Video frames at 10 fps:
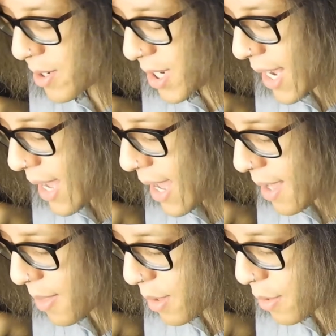
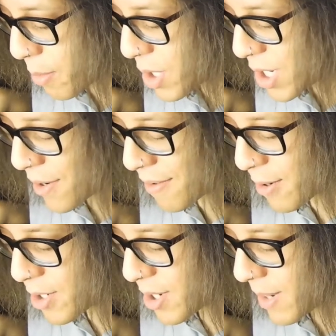DI, the 3-channel
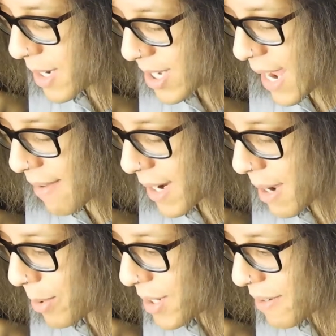version, because I have a
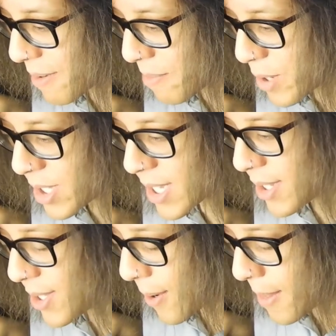couple of different
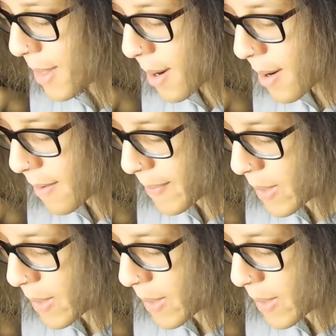presets on there.